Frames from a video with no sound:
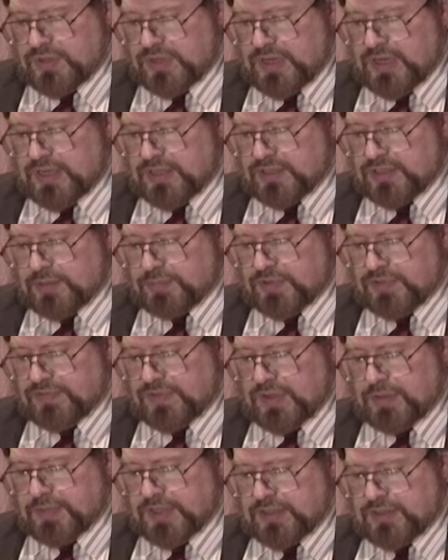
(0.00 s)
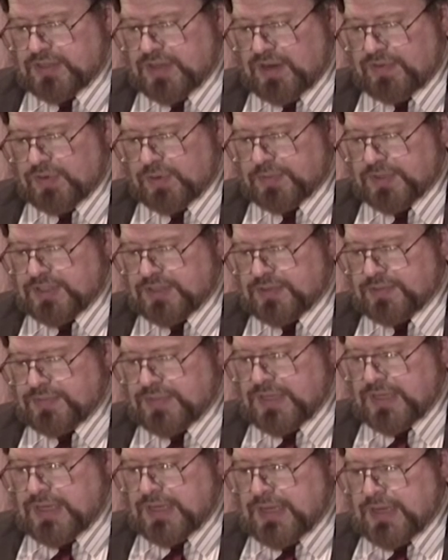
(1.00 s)
the concept of limited government.
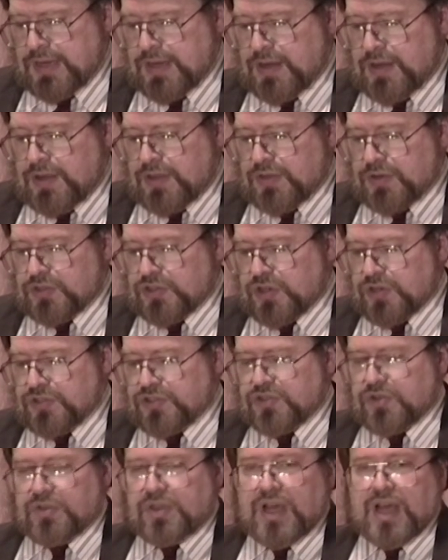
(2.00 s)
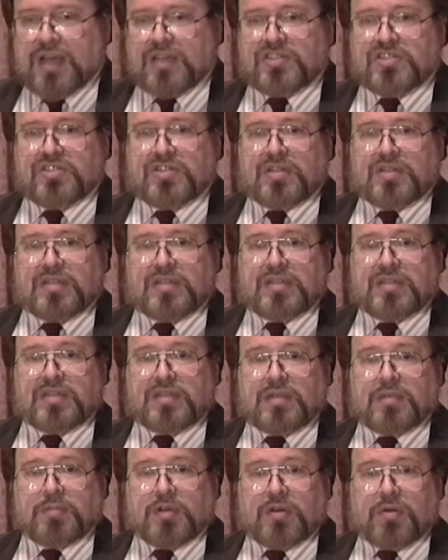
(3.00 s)
There's also the hostility
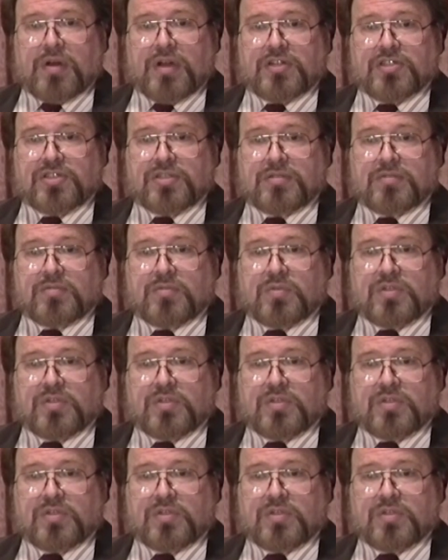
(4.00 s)
to immigration,